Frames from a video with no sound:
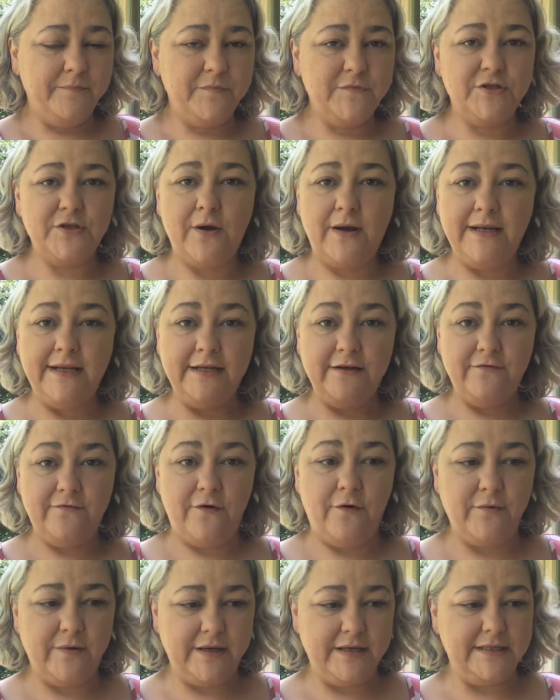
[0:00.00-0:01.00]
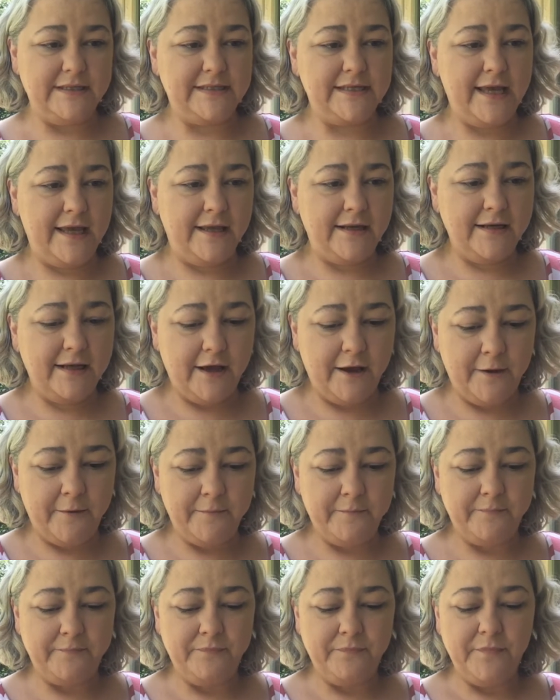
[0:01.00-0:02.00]
So I need to focus.
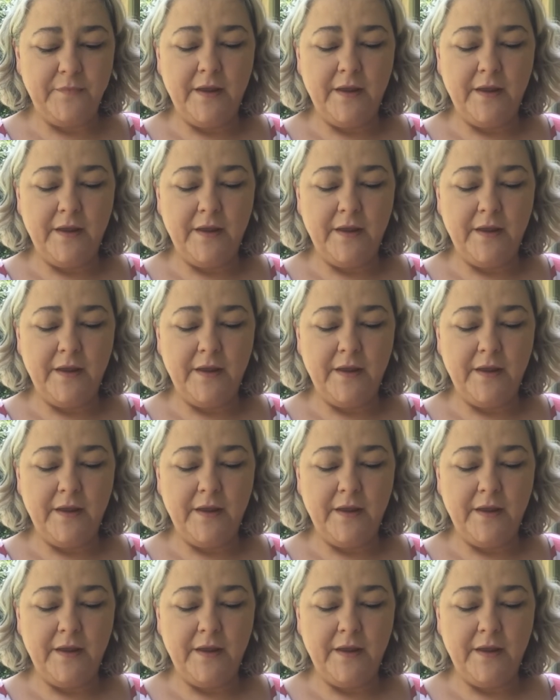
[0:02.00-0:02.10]
And